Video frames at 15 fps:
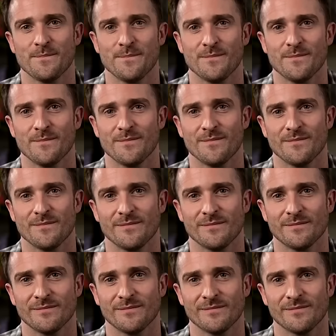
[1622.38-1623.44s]

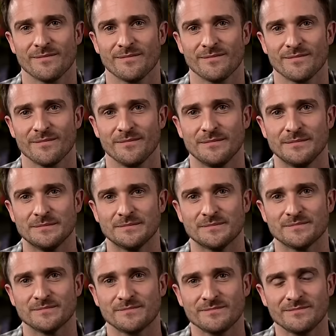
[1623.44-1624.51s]

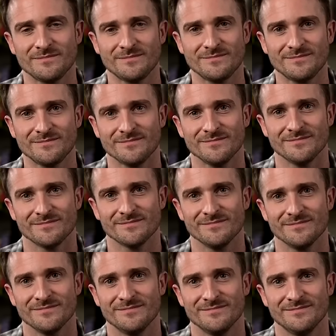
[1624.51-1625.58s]

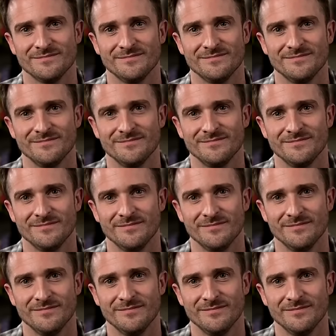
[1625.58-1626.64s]

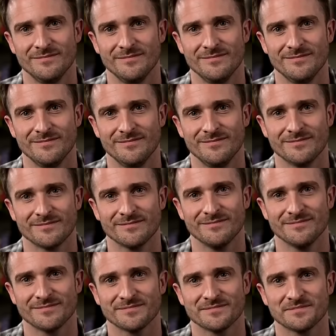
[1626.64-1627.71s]

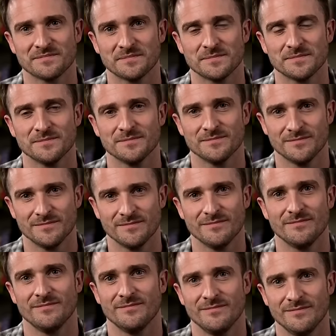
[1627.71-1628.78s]

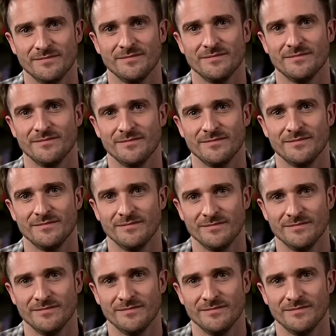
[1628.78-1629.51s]
No words are spoken by the person on screen.